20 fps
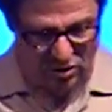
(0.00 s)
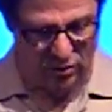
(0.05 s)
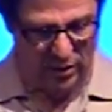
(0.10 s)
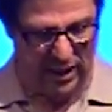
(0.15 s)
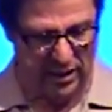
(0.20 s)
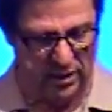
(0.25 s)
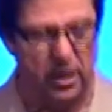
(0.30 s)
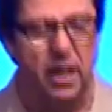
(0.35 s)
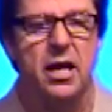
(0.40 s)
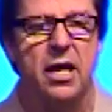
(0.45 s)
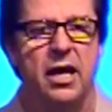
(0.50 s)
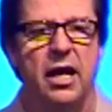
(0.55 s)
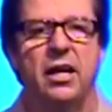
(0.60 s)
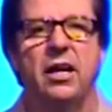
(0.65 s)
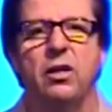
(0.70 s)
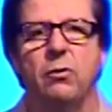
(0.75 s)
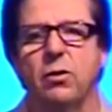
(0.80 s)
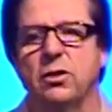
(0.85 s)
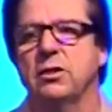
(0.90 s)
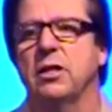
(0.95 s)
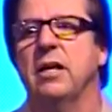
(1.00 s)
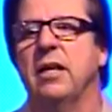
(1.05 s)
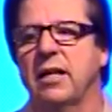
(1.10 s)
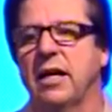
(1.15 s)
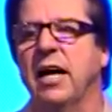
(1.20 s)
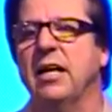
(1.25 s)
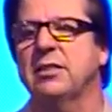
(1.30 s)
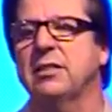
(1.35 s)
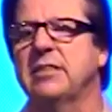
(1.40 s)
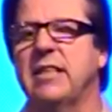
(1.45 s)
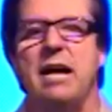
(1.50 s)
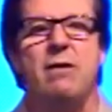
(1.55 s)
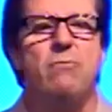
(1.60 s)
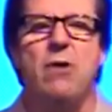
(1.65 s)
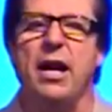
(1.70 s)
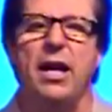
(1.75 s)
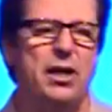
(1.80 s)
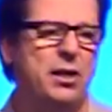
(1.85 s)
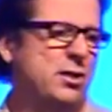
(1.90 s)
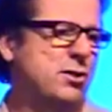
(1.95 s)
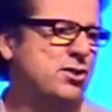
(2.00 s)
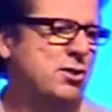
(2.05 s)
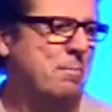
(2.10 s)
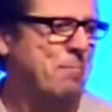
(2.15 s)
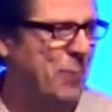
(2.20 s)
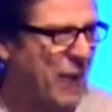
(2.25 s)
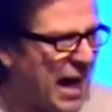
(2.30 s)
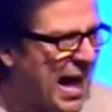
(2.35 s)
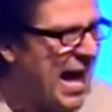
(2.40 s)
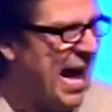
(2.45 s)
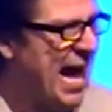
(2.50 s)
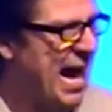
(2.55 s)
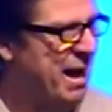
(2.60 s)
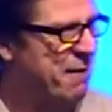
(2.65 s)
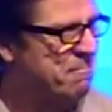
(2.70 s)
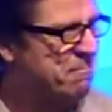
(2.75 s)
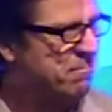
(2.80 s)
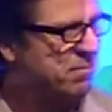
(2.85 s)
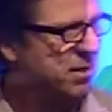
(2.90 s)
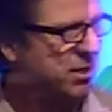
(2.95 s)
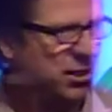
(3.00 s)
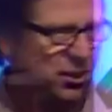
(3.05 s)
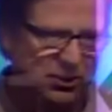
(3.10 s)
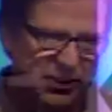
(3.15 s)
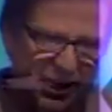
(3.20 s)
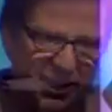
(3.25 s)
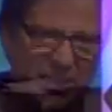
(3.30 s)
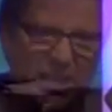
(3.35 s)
you have Not. In other words, God says, I'm ready to supply. There's that